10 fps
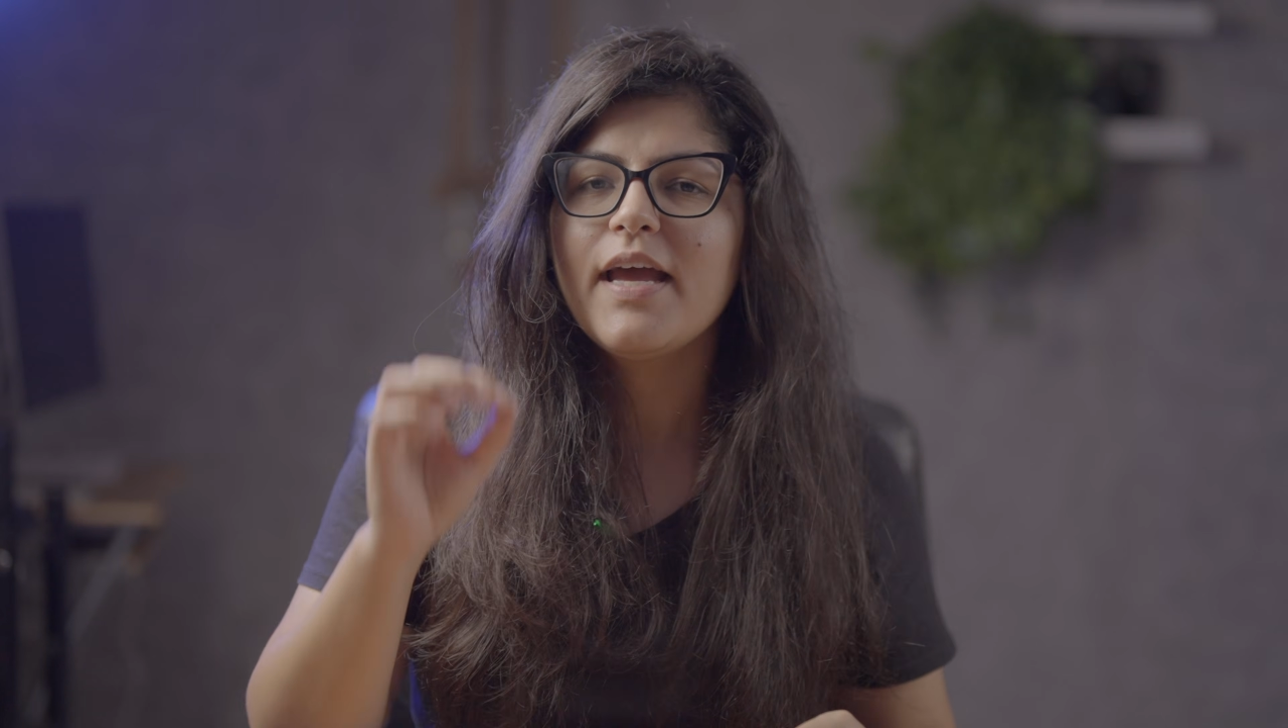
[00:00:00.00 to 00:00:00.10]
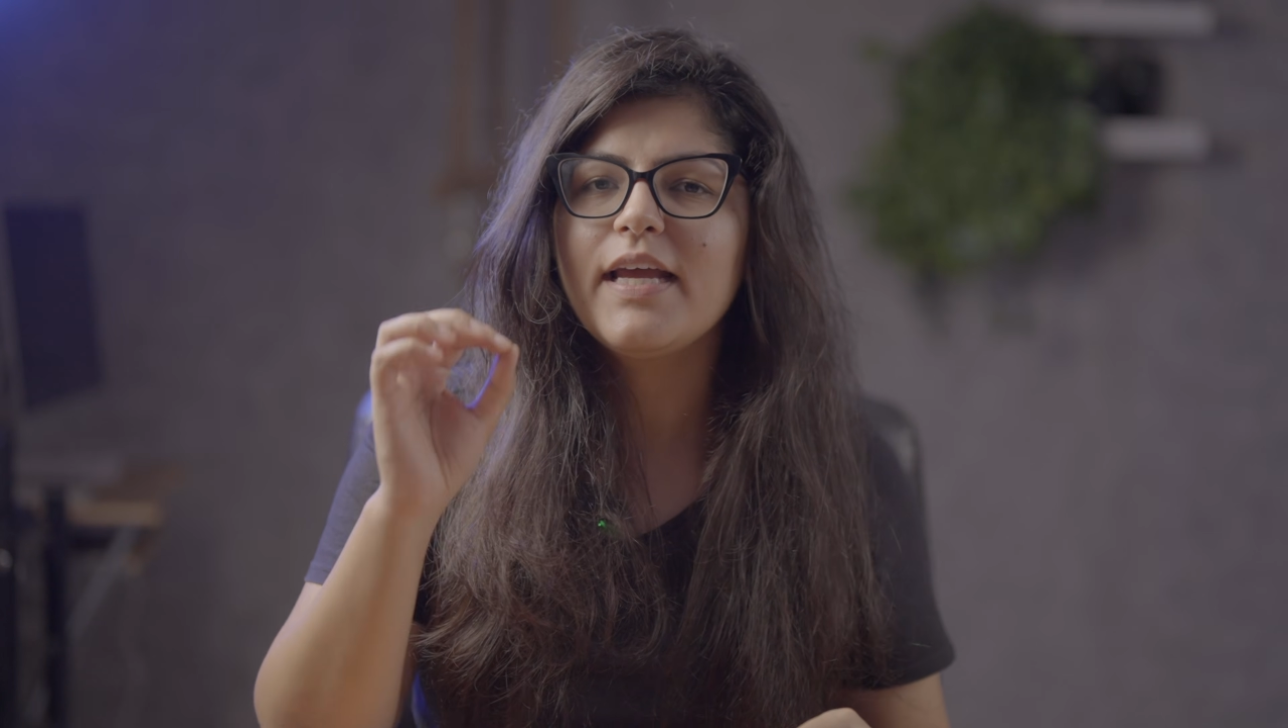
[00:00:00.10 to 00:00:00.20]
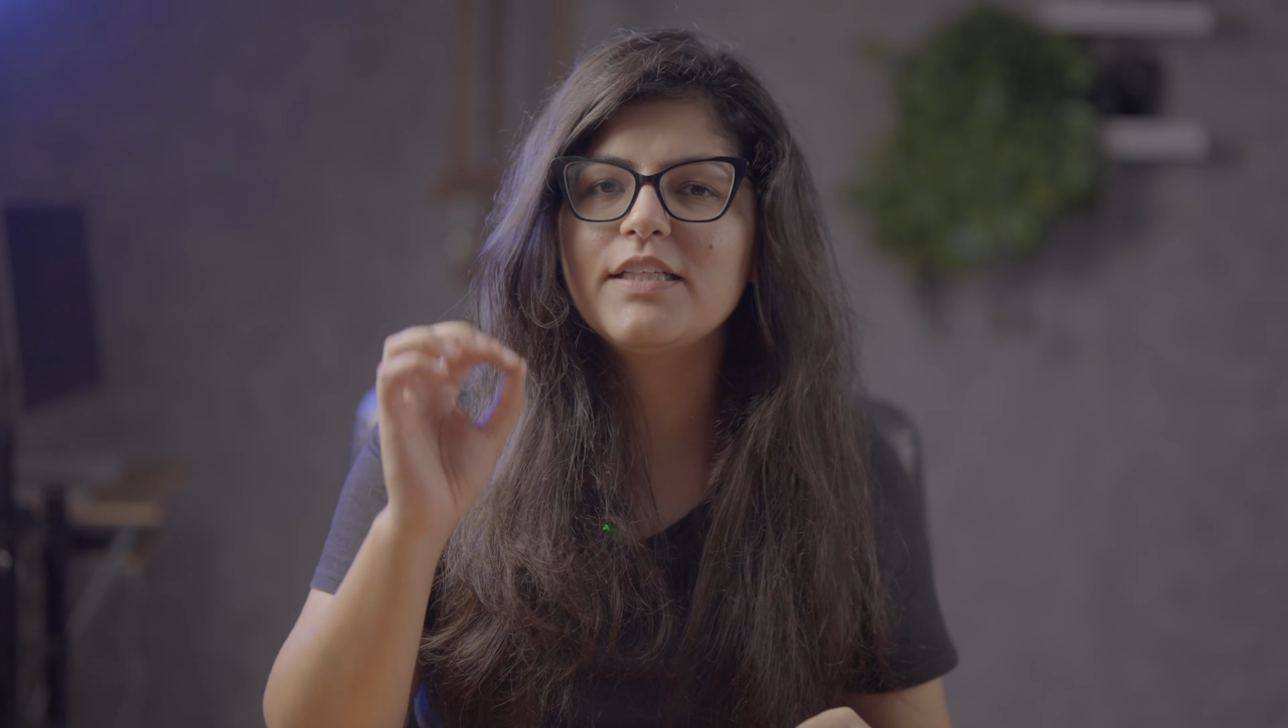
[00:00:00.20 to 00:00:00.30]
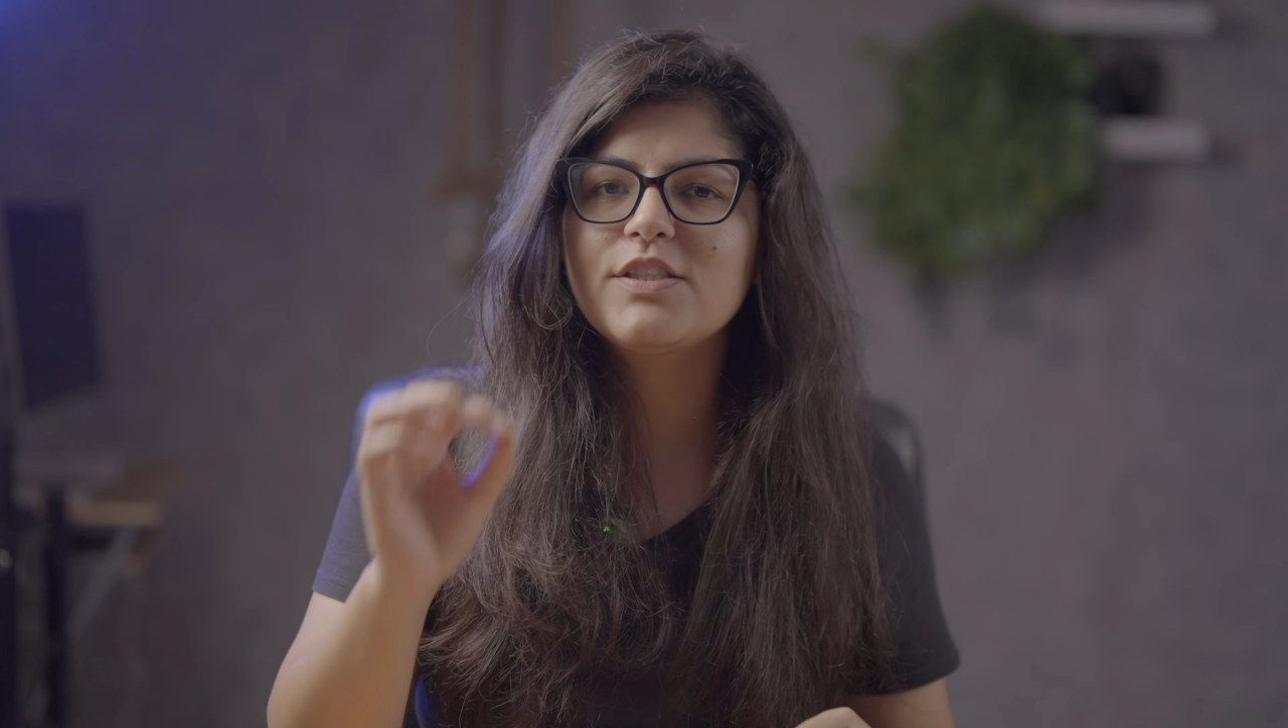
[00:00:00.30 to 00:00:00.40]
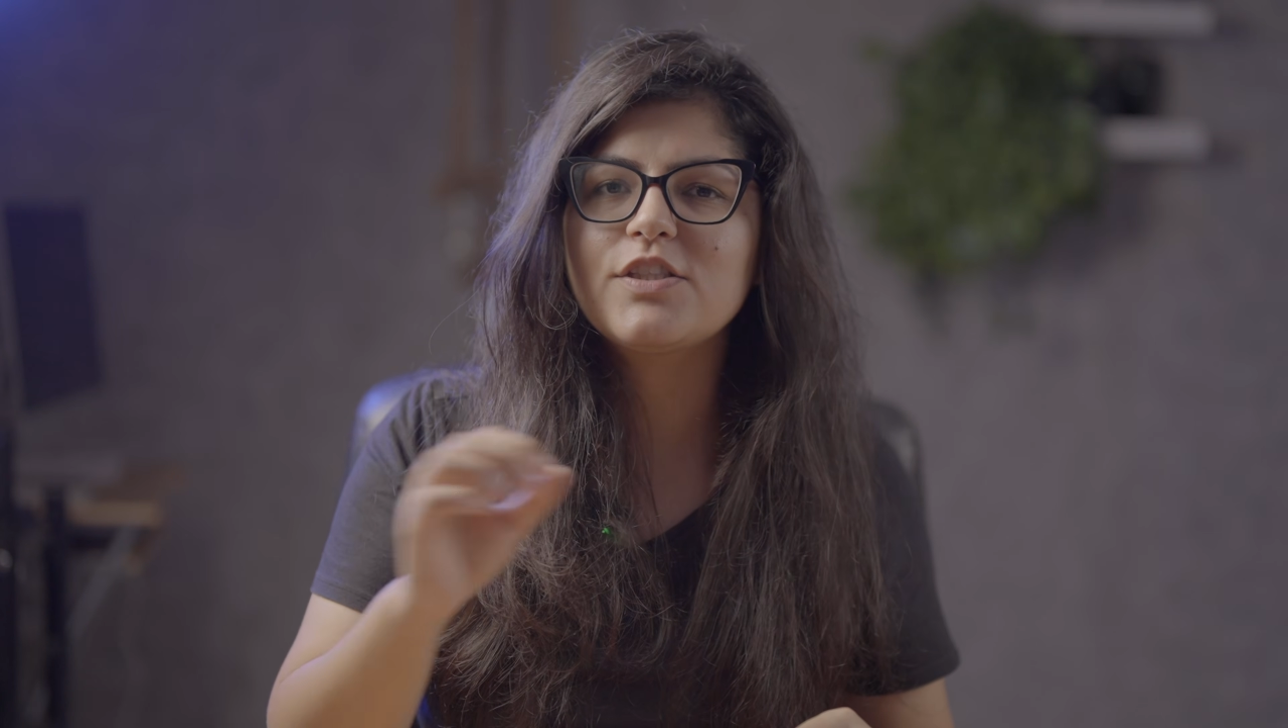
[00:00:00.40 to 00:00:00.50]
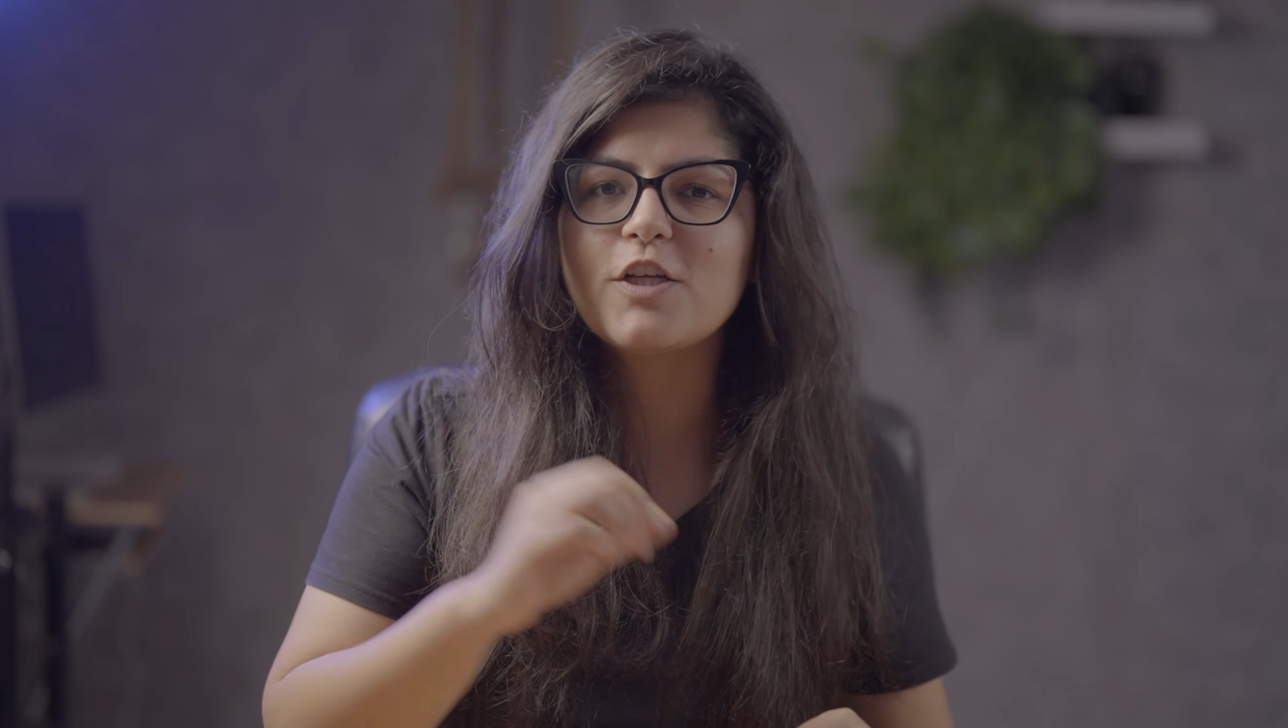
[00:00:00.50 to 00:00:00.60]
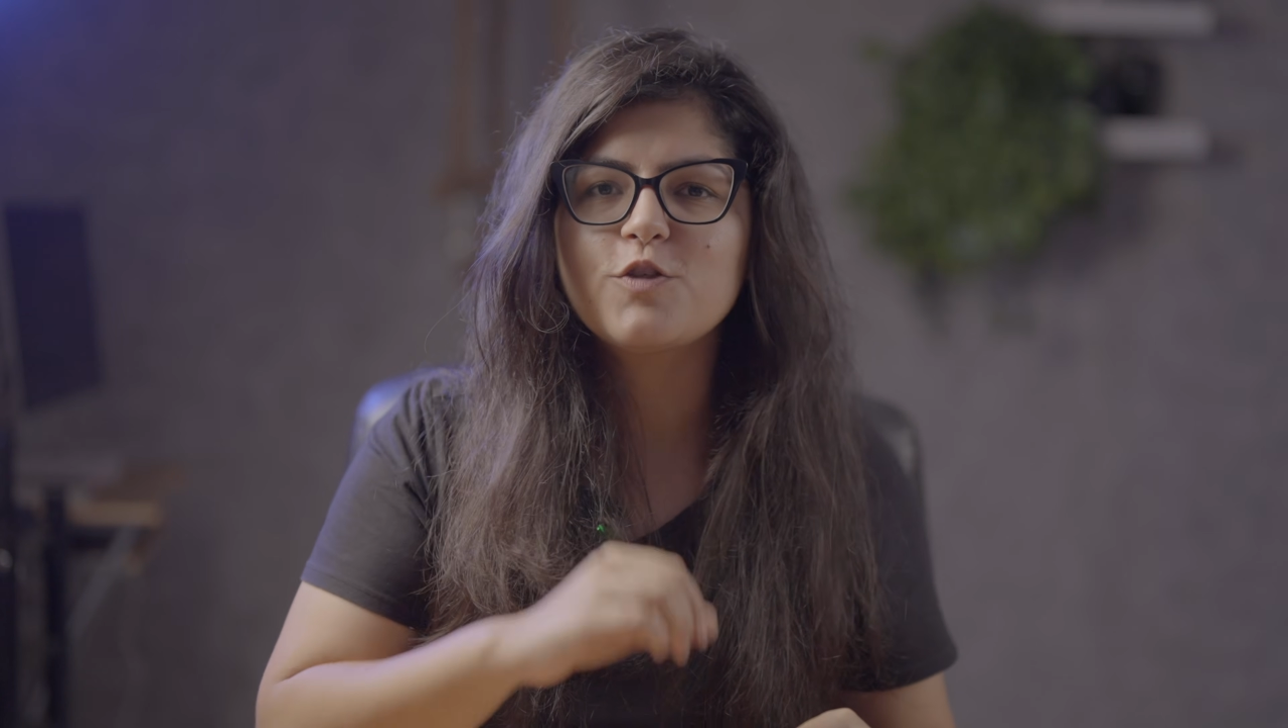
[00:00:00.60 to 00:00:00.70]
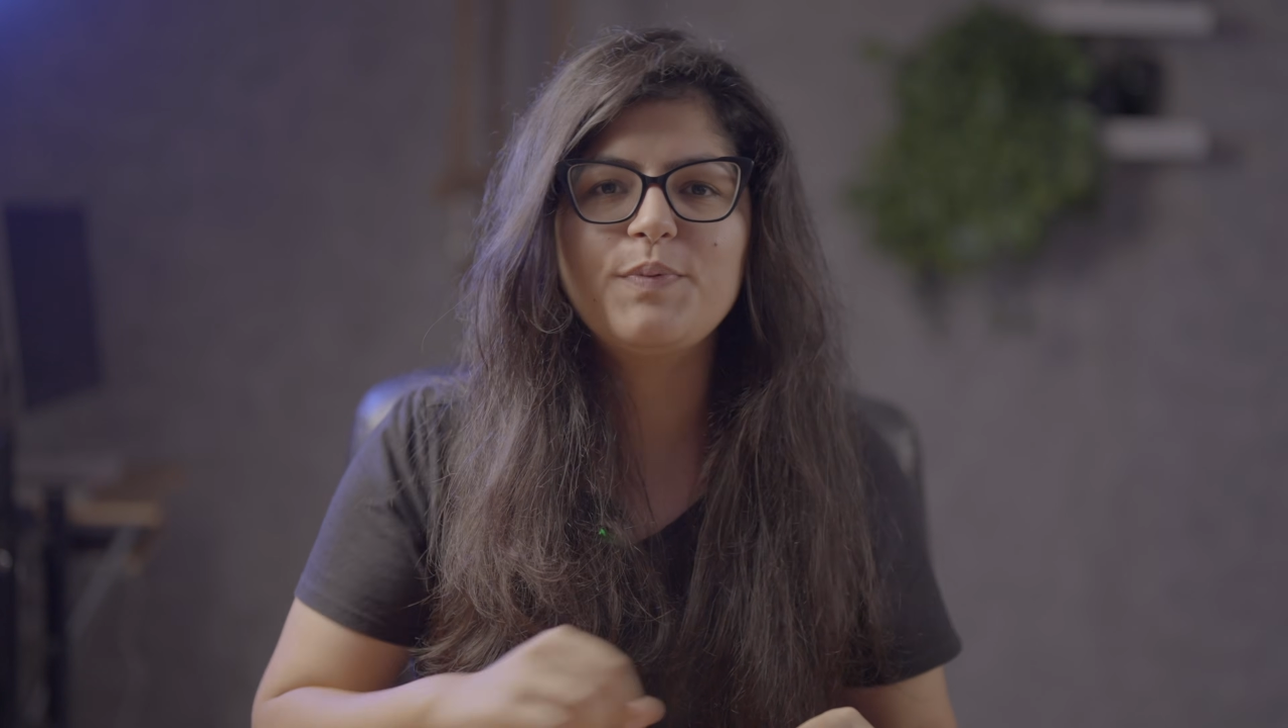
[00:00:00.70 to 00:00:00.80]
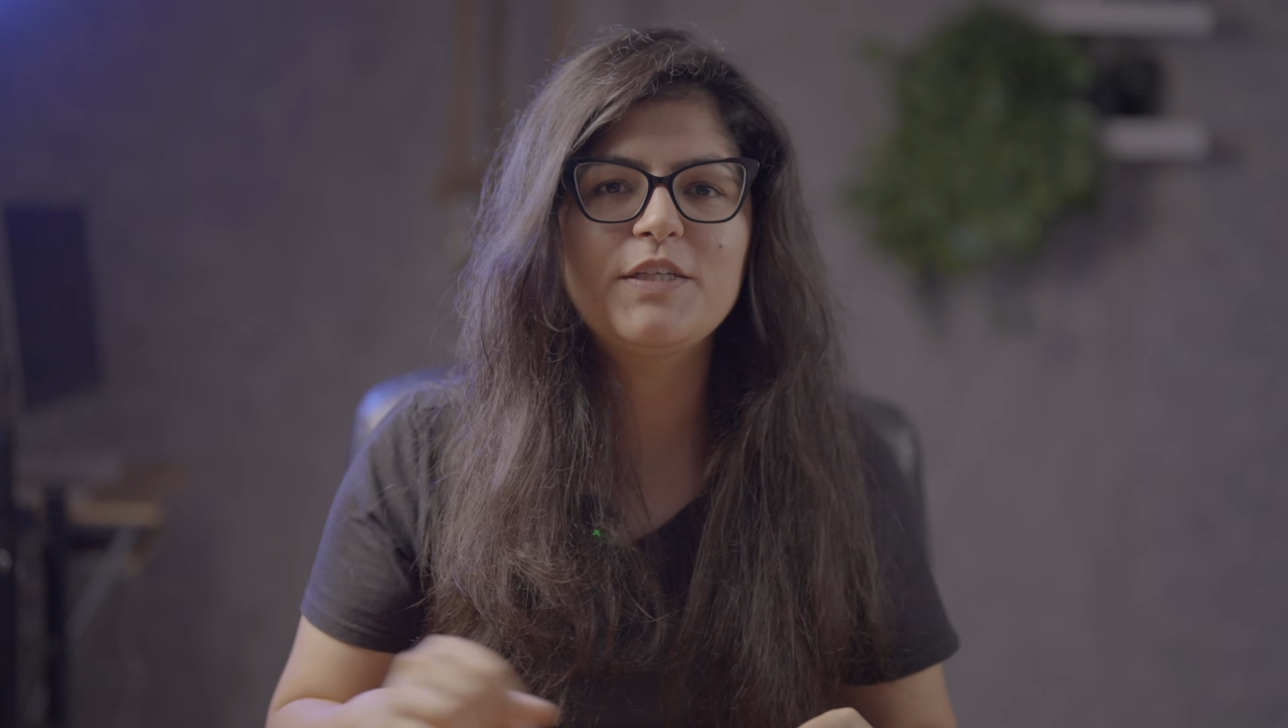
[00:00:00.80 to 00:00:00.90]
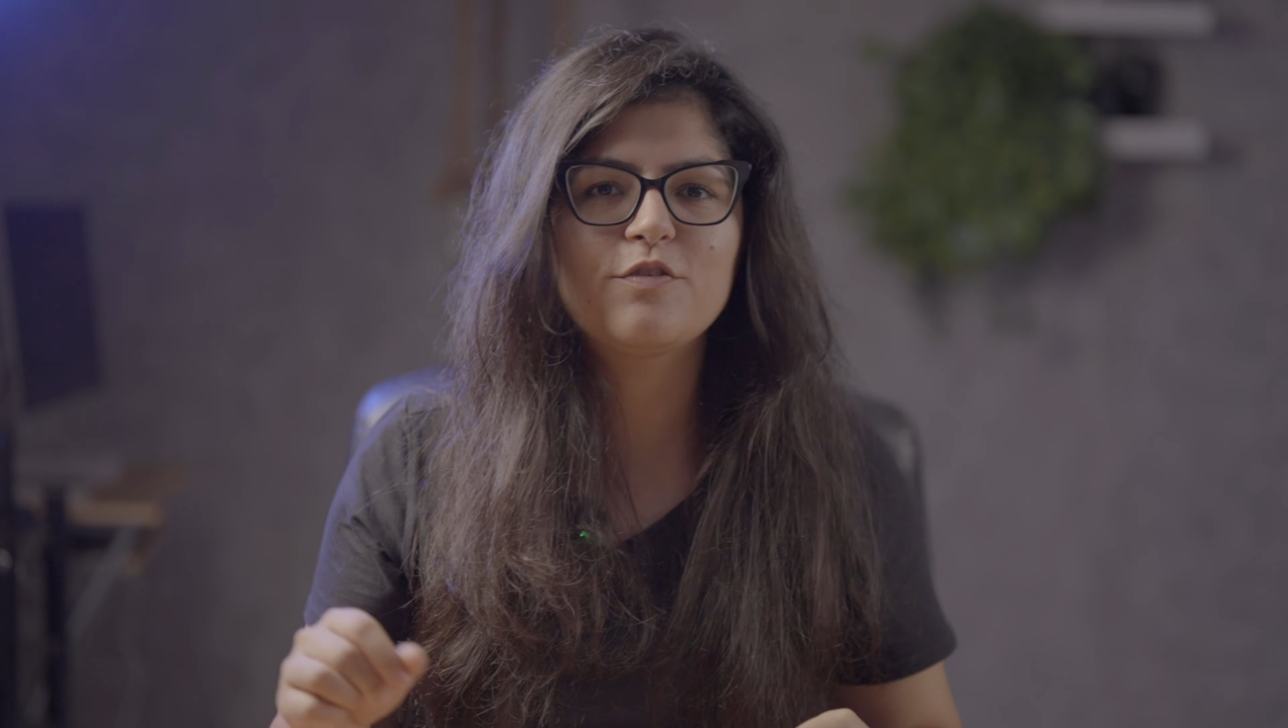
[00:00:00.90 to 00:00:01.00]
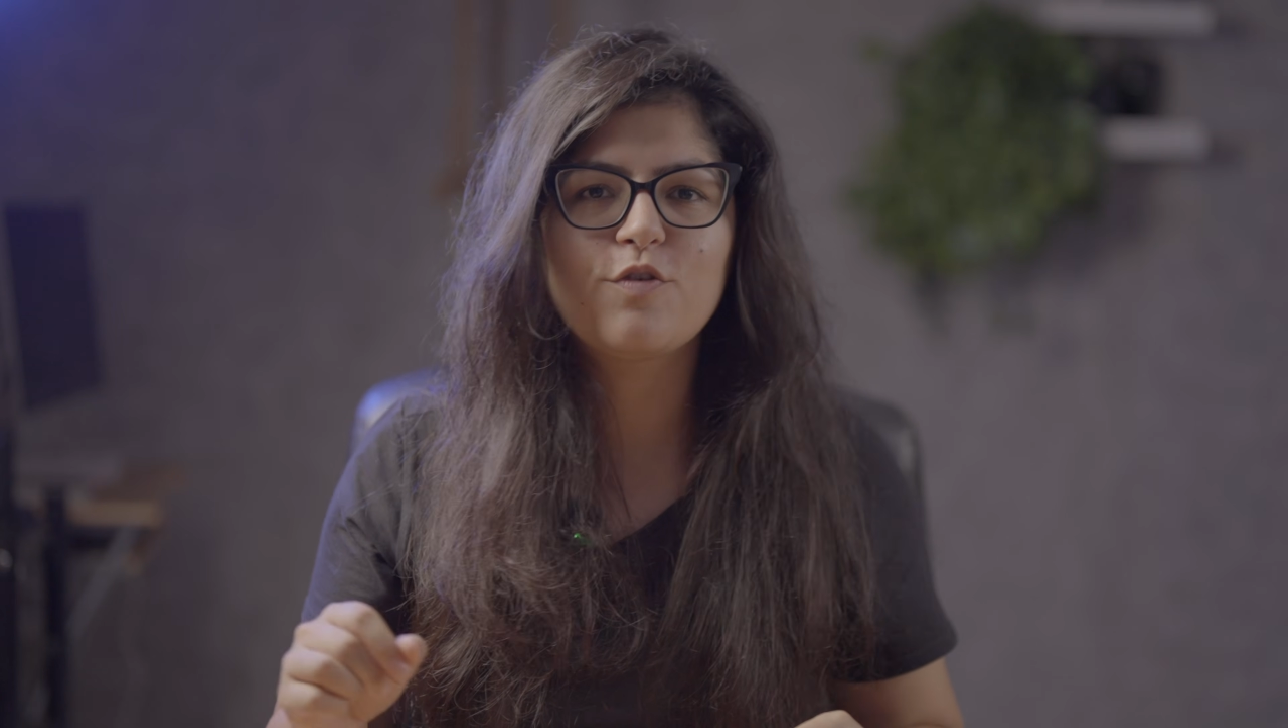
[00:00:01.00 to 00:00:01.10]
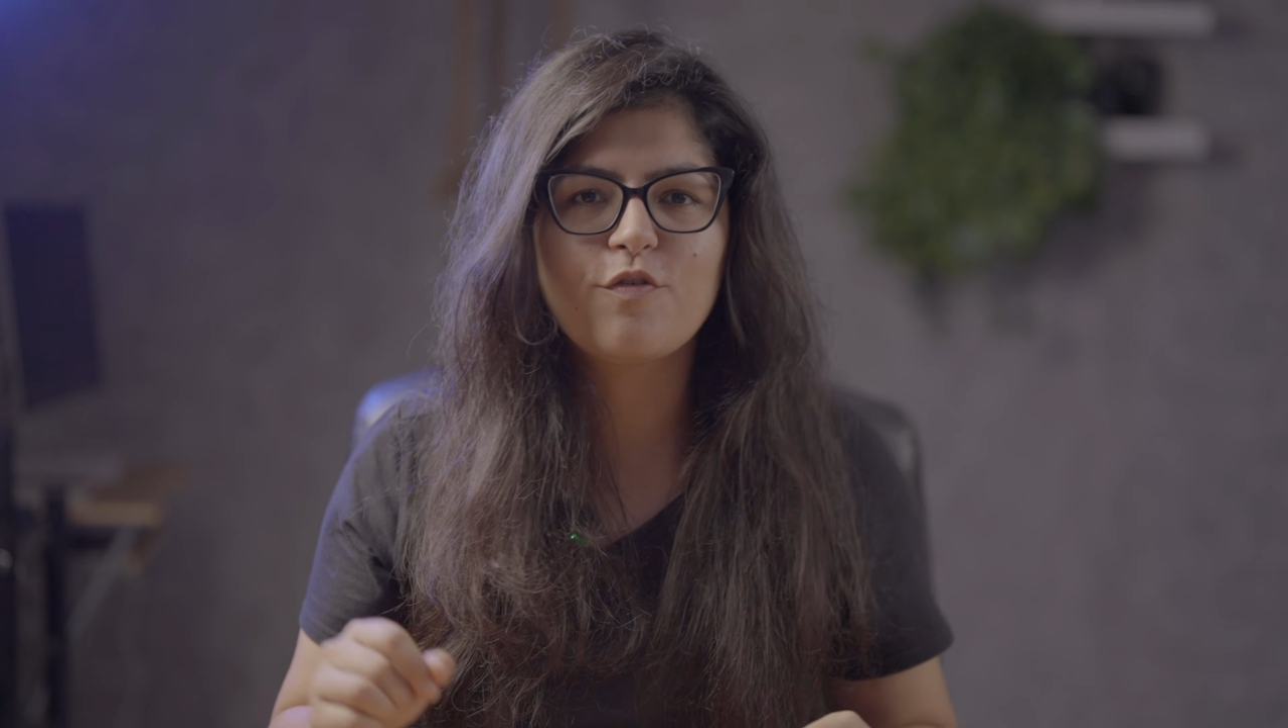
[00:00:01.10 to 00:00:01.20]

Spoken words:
in such pieces